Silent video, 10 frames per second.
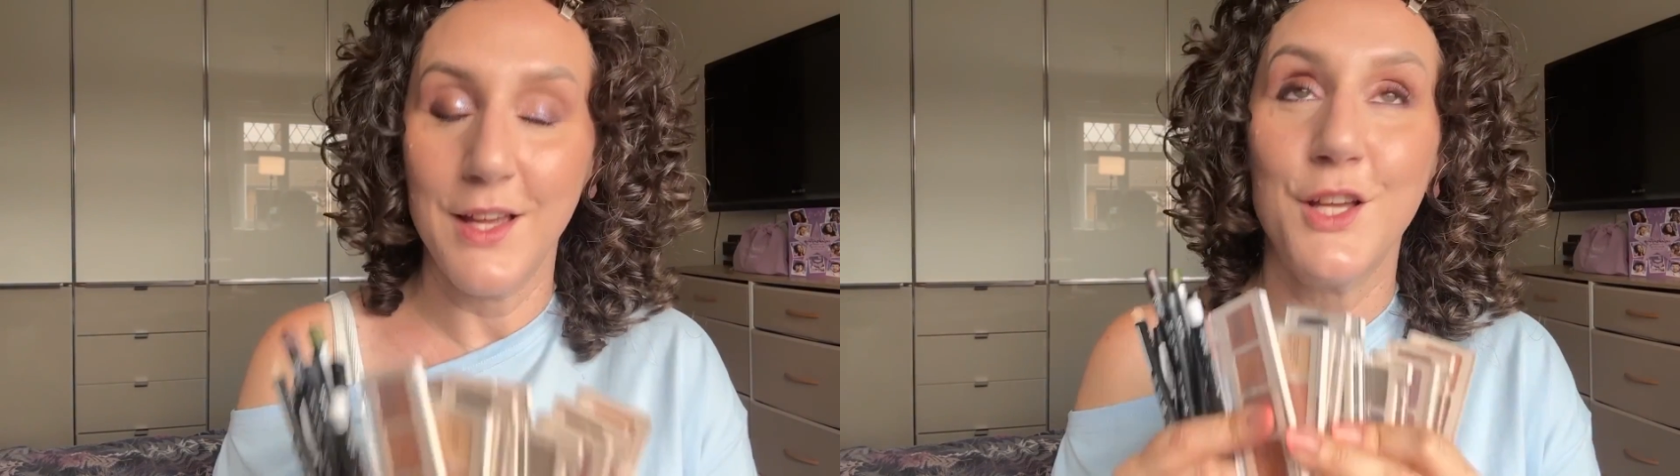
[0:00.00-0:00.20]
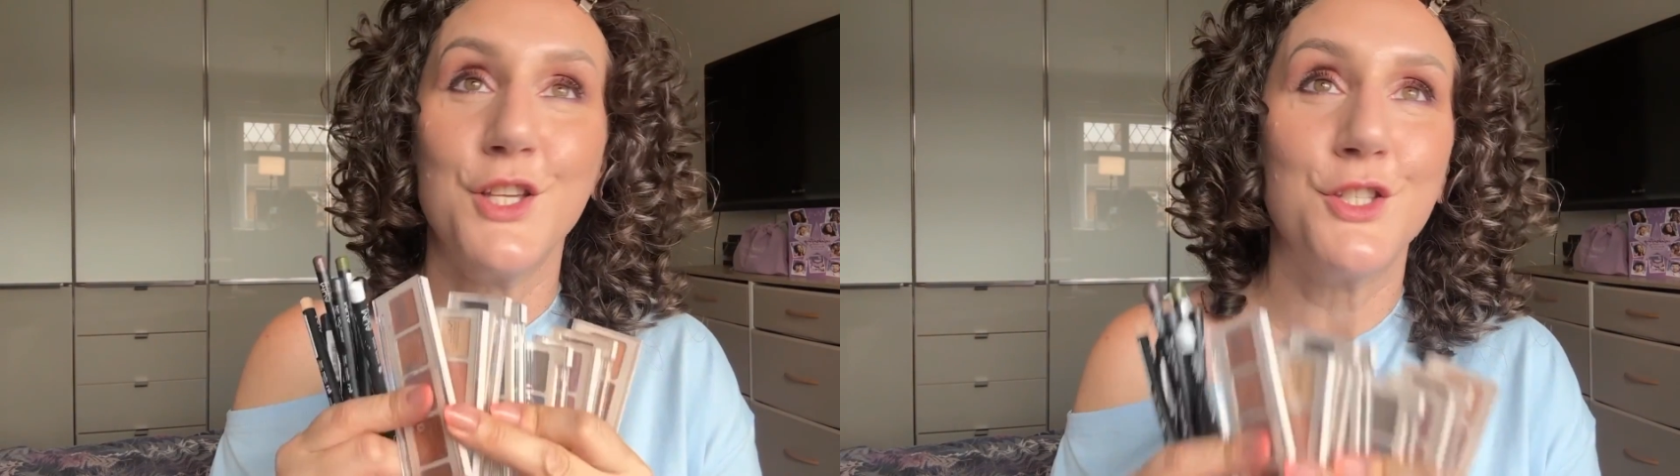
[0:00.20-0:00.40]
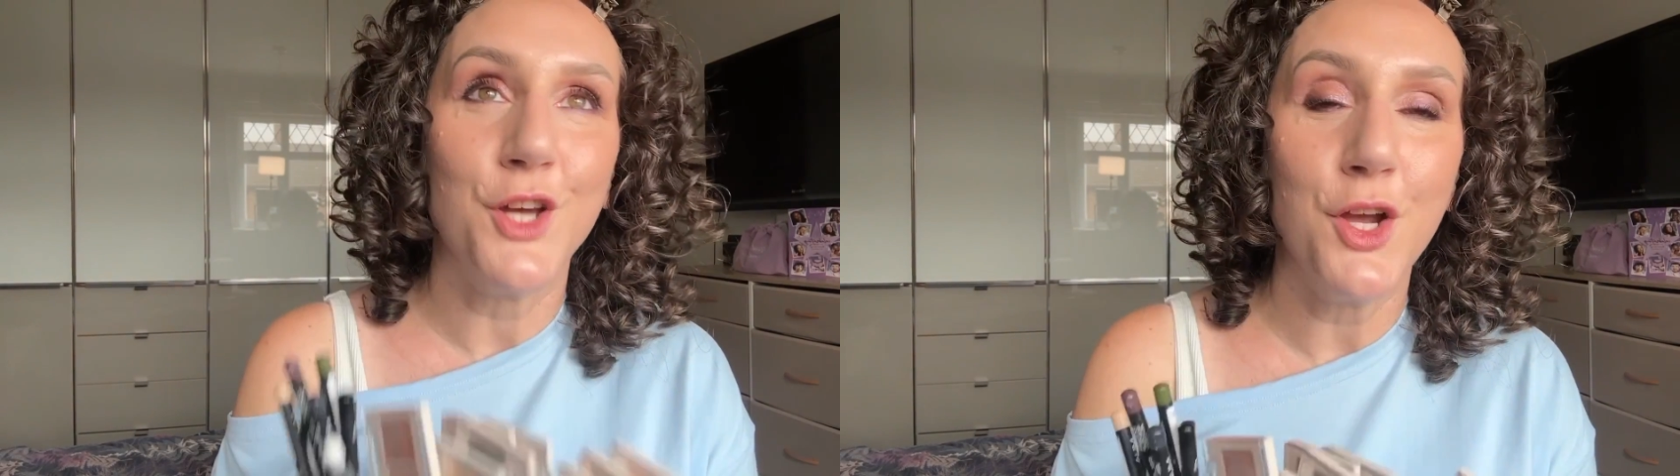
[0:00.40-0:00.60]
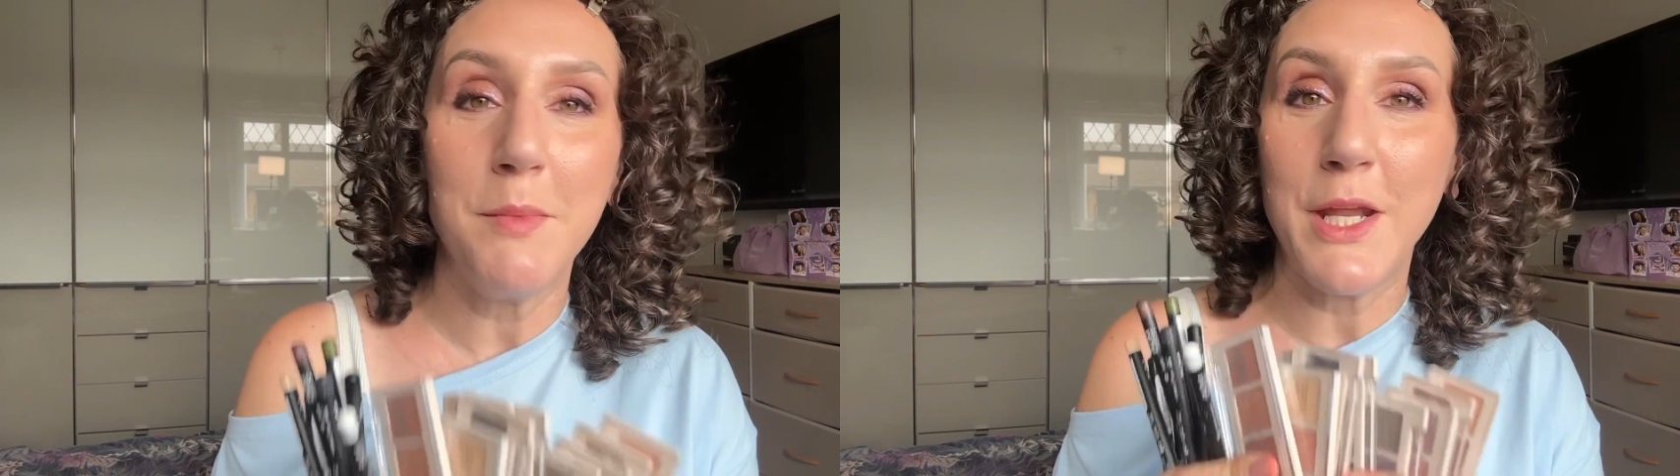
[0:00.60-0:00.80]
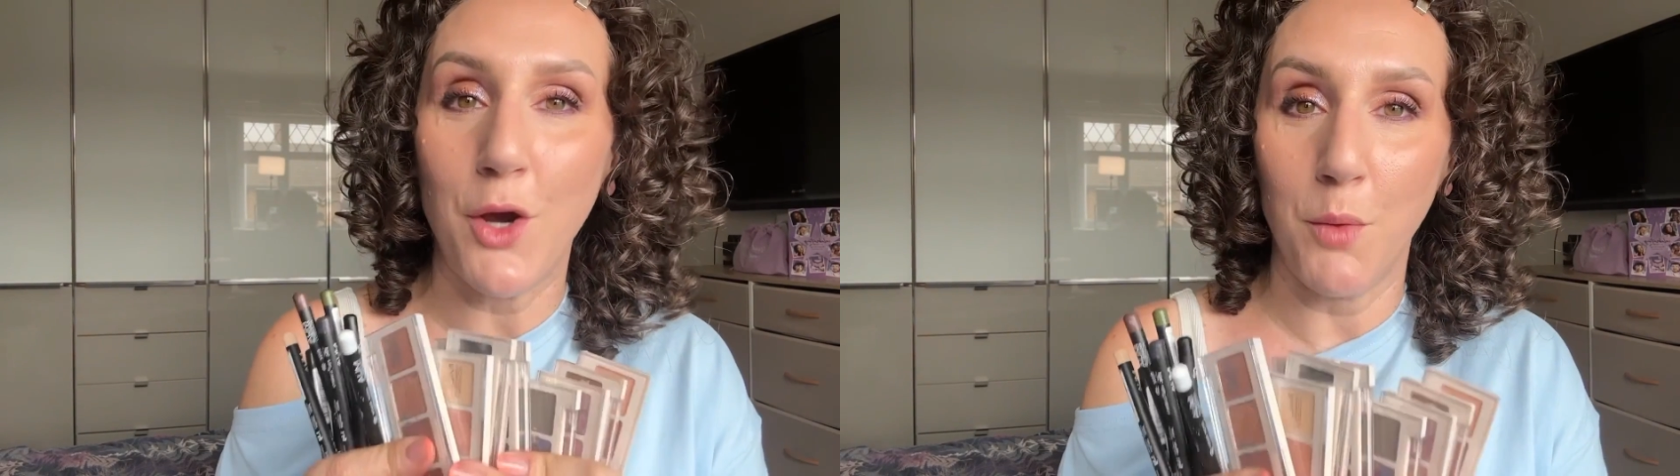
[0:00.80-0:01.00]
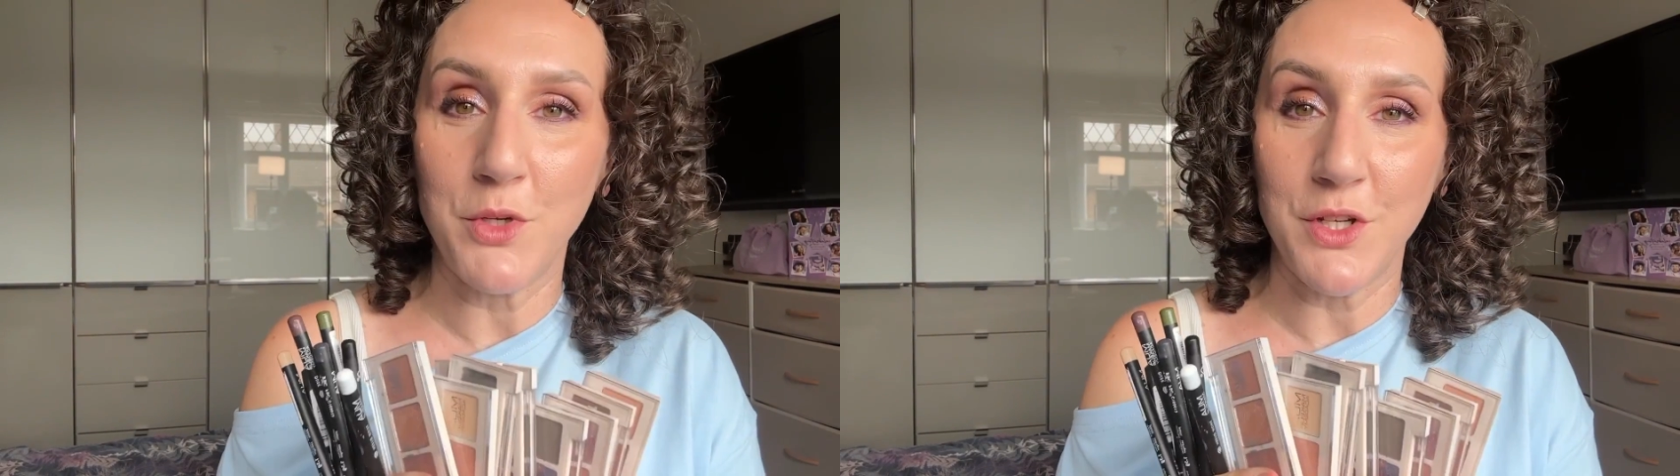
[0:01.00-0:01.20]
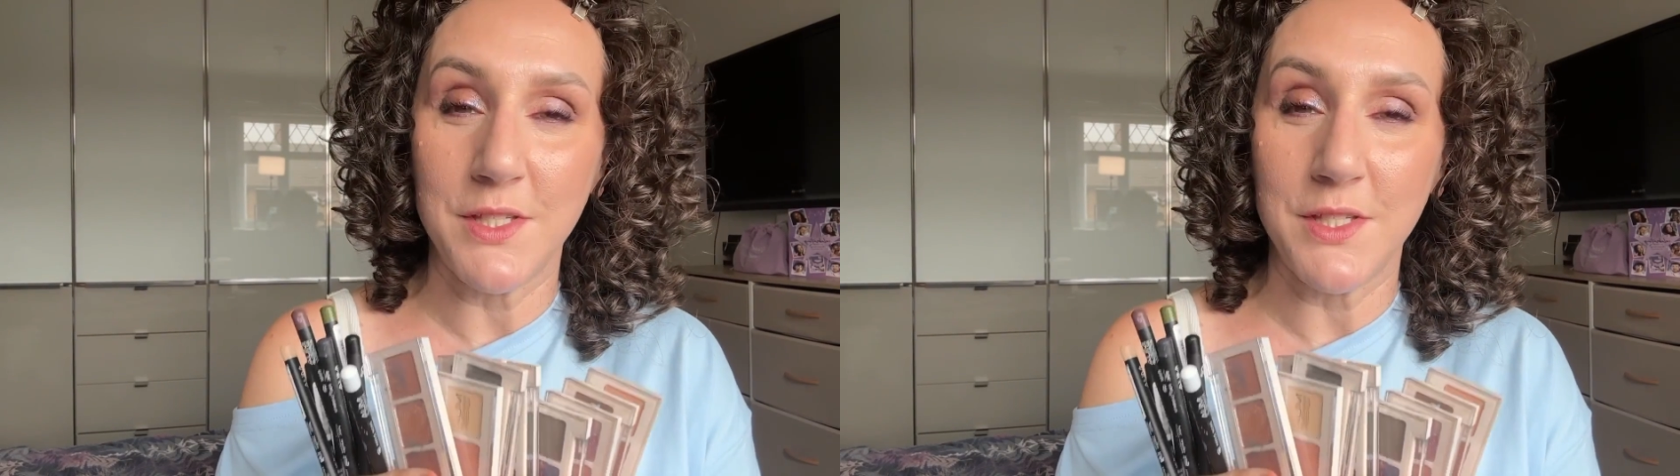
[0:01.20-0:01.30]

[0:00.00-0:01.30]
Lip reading: So many options,